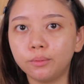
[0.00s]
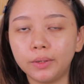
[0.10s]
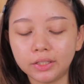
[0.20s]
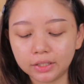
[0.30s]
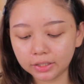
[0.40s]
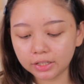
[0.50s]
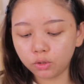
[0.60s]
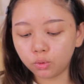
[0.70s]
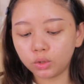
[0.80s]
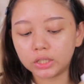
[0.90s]
So basically
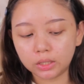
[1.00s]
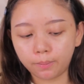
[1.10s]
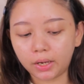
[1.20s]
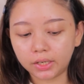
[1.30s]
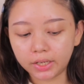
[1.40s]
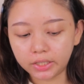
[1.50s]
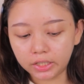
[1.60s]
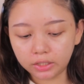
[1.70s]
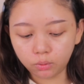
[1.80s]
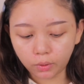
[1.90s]
you kena pakai
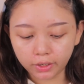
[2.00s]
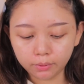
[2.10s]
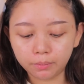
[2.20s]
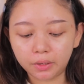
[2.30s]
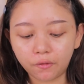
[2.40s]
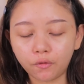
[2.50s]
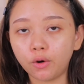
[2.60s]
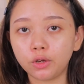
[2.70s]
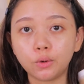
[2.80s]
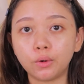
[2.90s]
this one
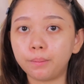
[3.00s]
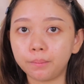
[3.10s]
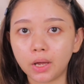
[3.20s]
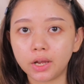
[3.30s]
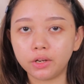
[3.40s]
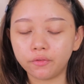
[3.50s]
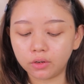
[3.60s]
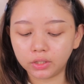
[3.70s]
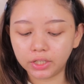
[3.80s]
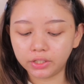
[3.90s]
before you apply the
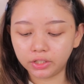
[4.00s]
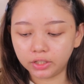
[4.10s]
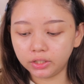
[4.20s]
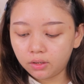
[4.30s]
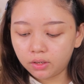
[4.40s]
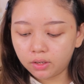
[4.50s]
foundation.